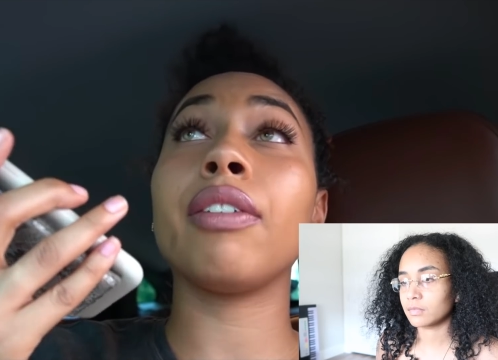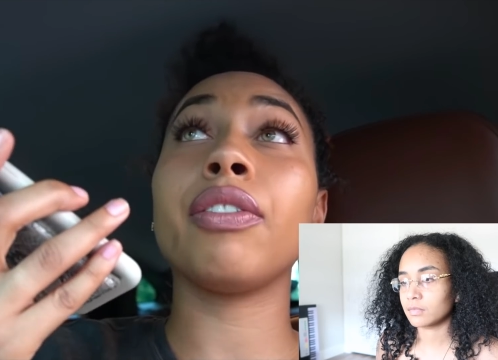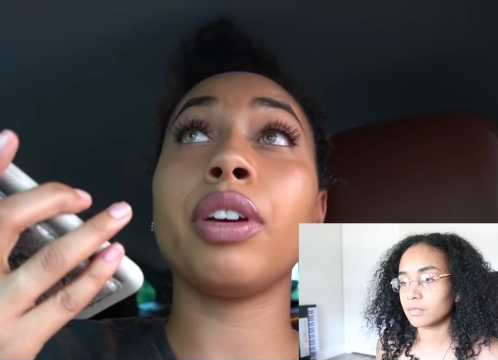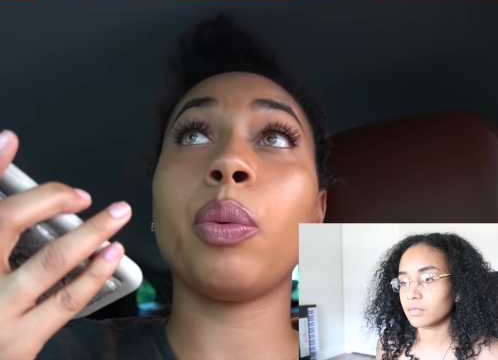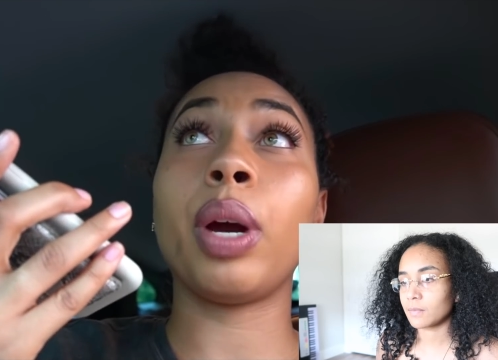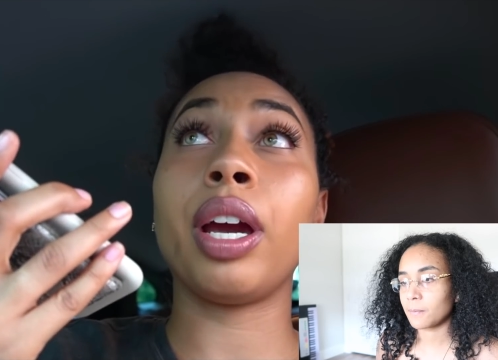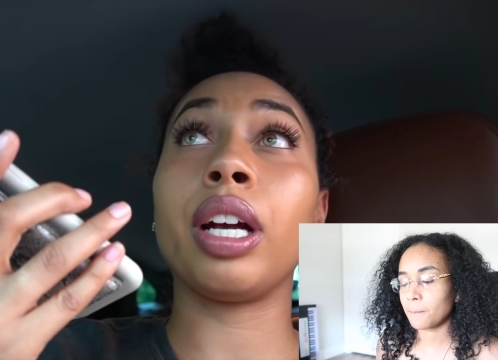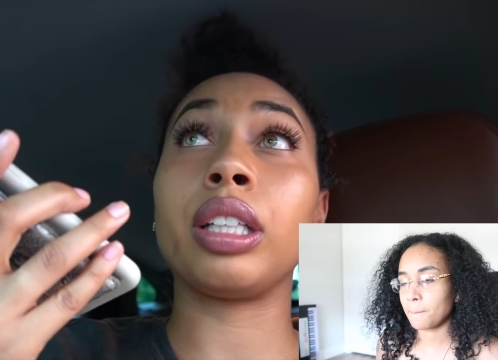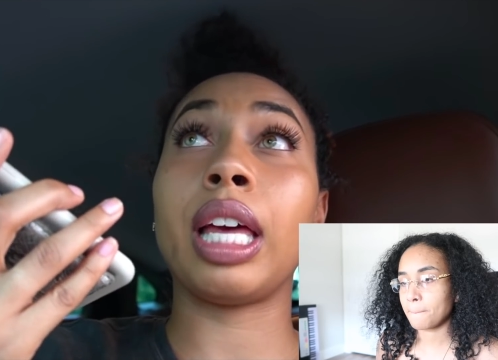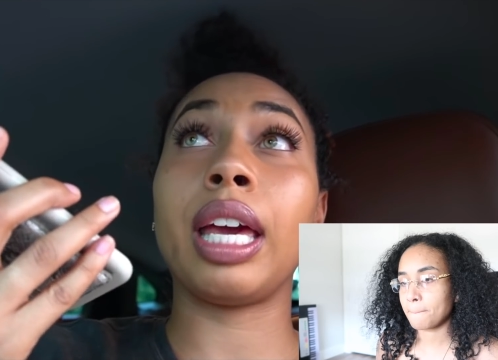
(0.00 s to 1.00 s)

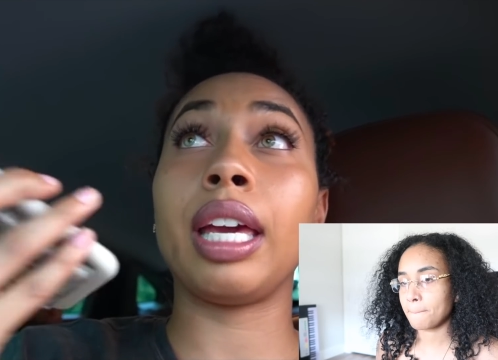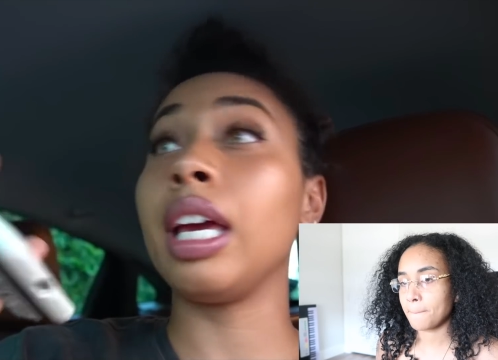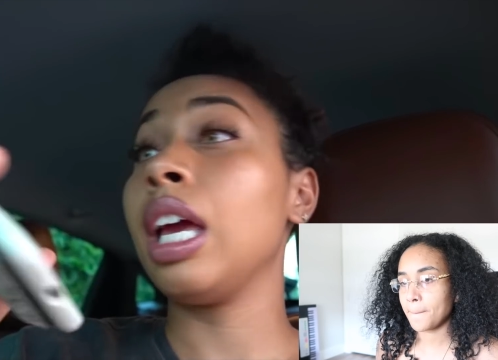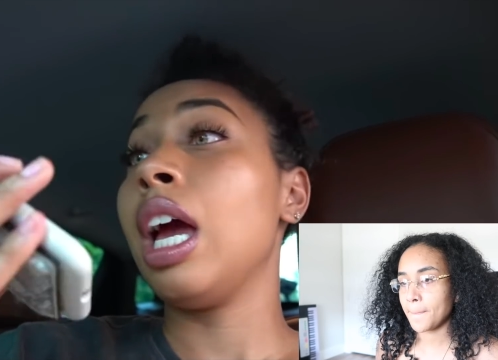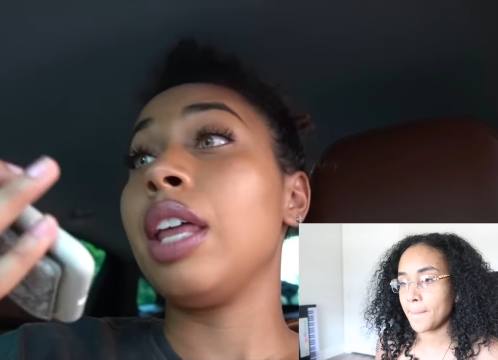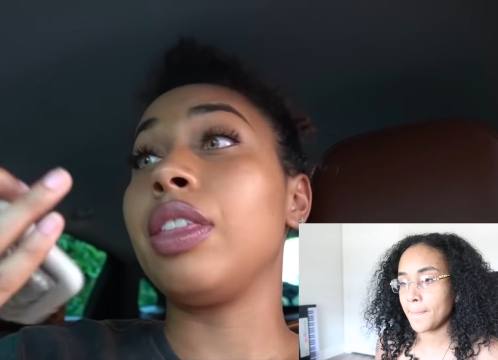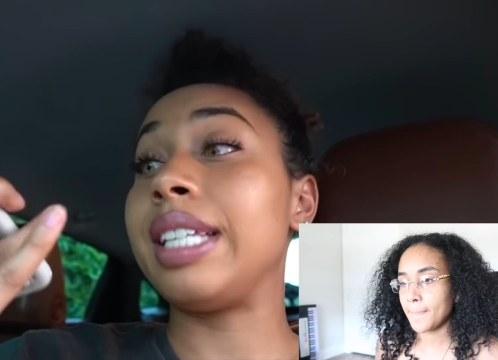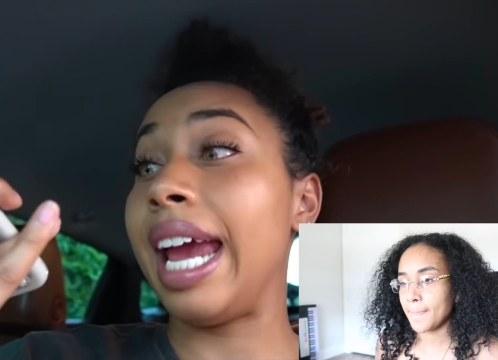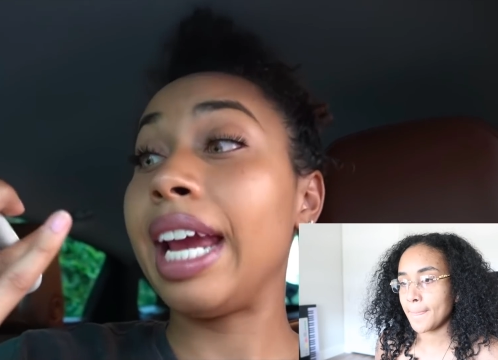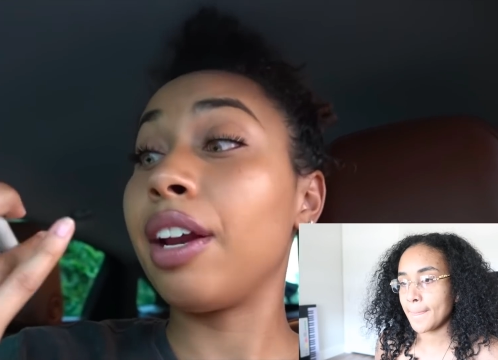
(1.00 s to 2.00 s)
Speaker 1: everywhere. Like the
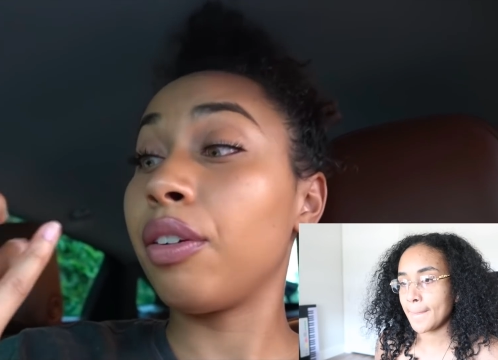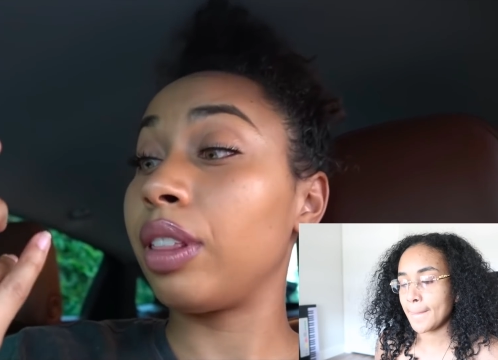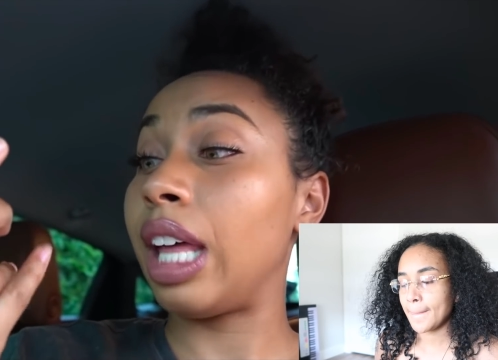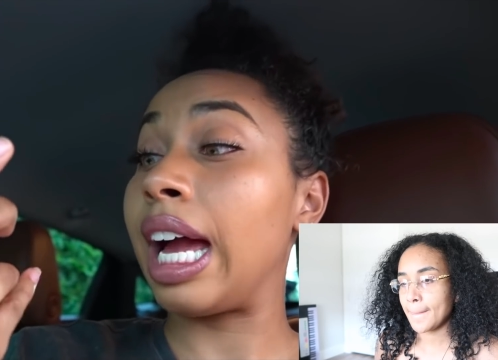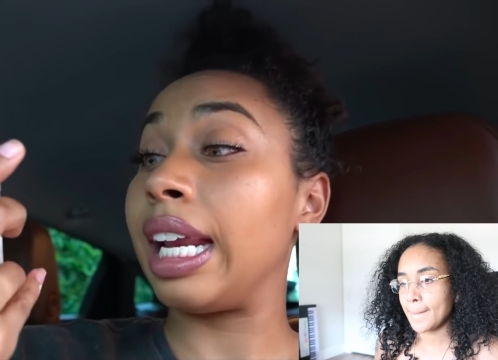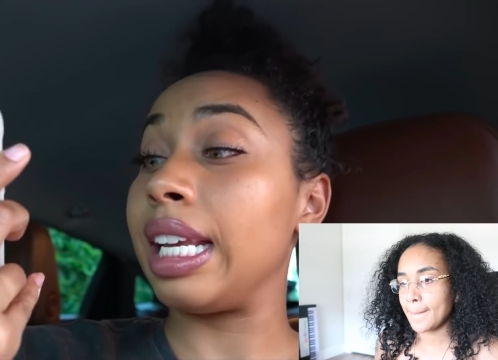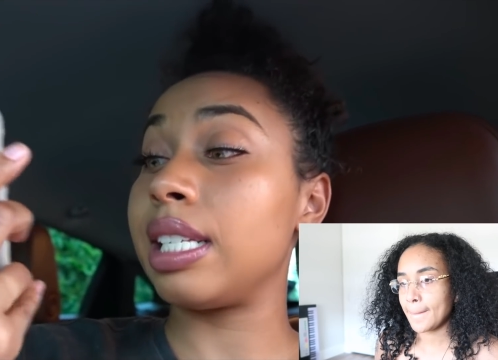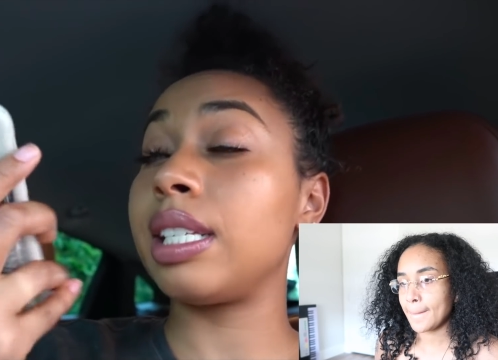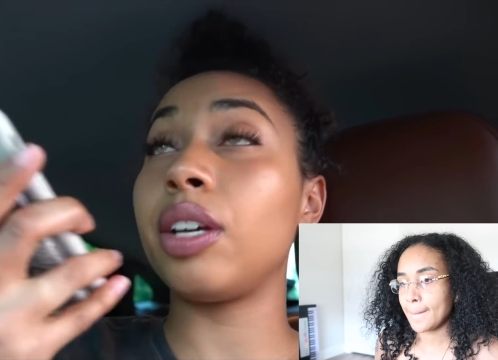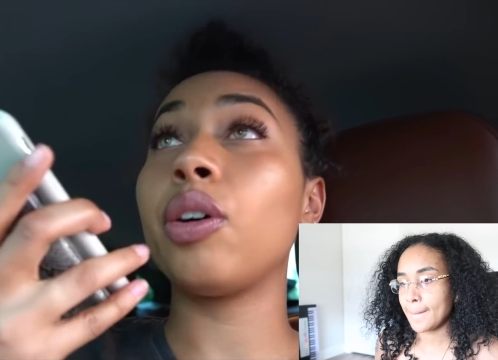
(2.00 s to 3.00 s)
tan line is
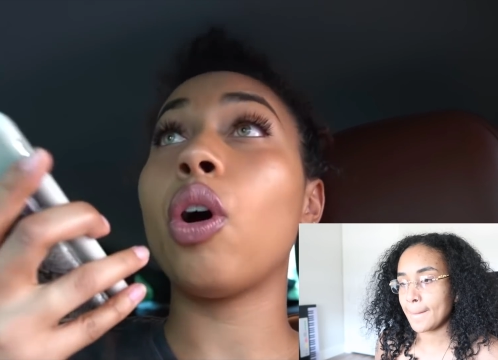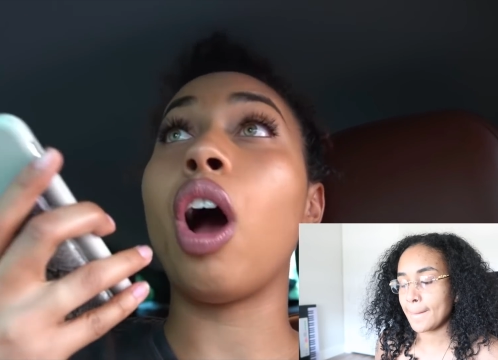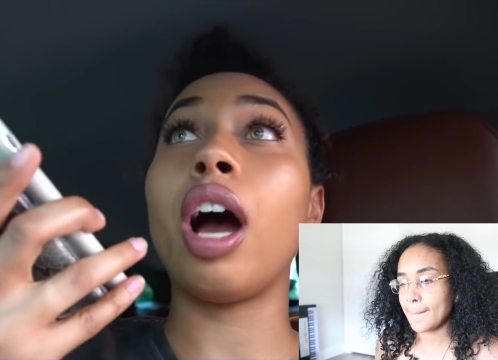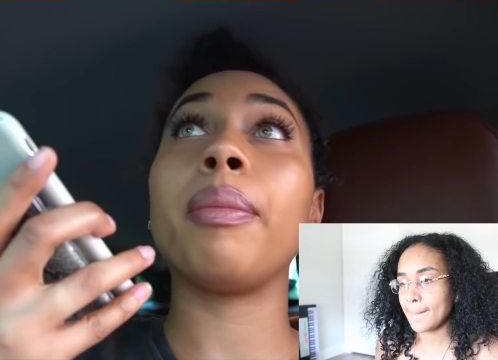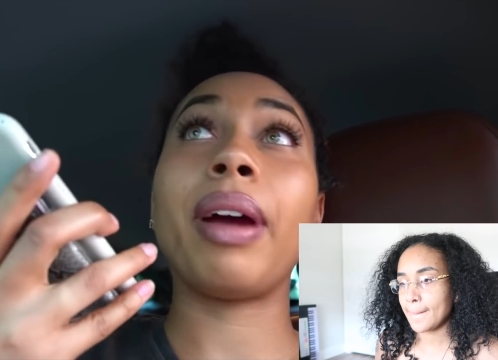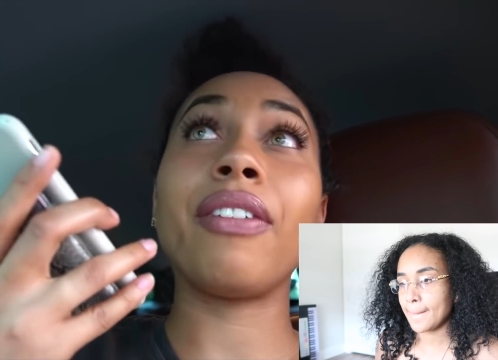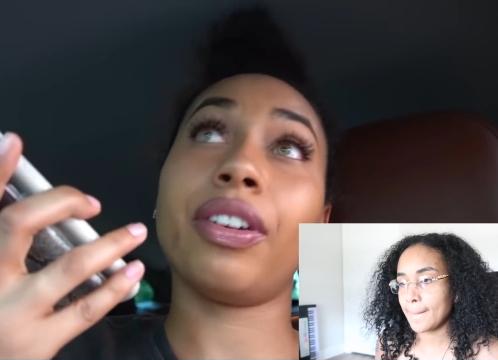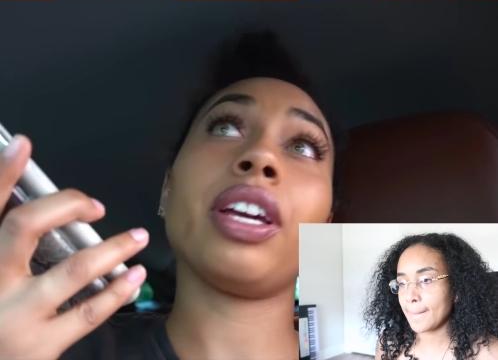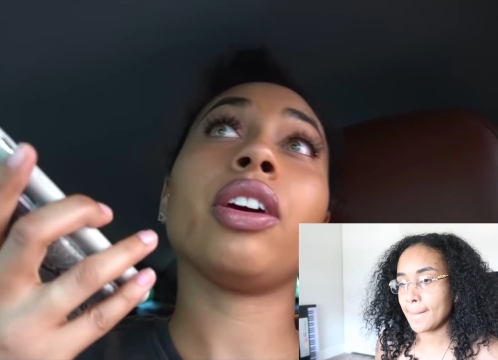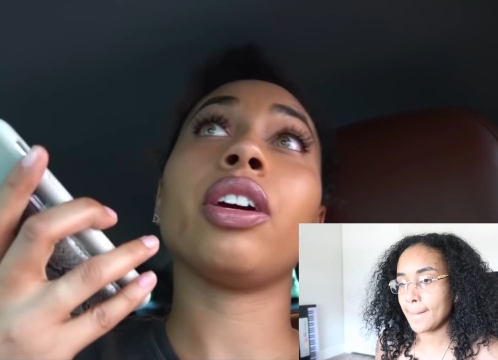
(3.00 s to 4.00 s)
still on my
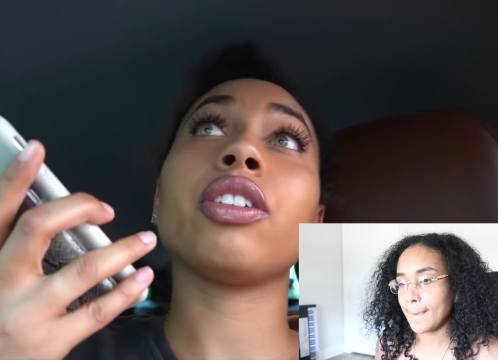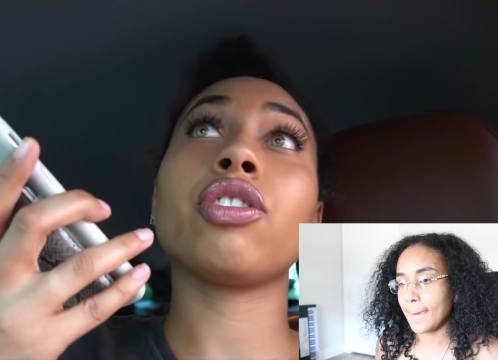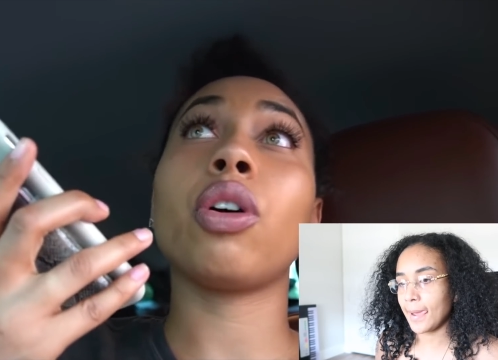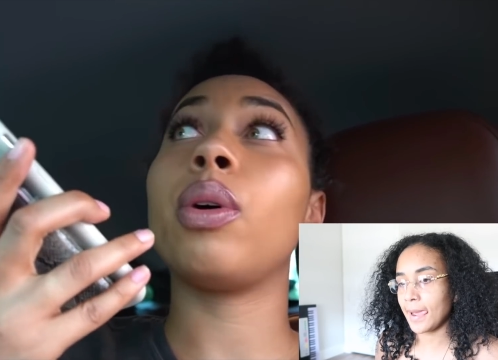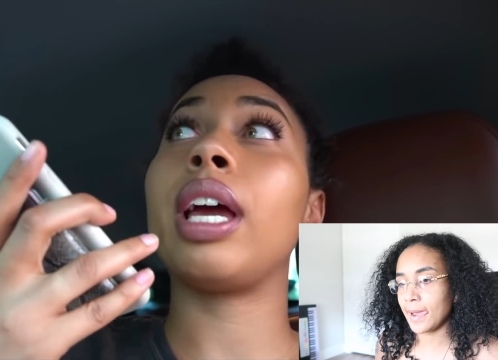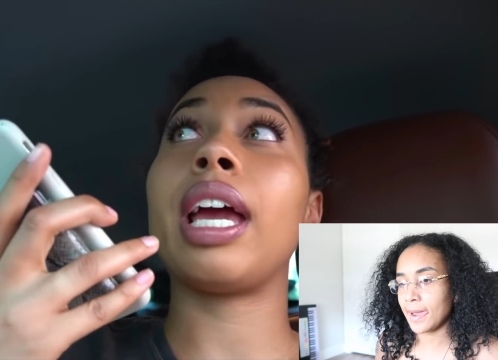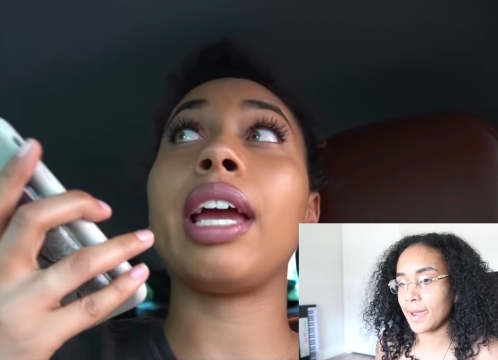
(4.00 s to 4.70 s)
finger, so it couldn't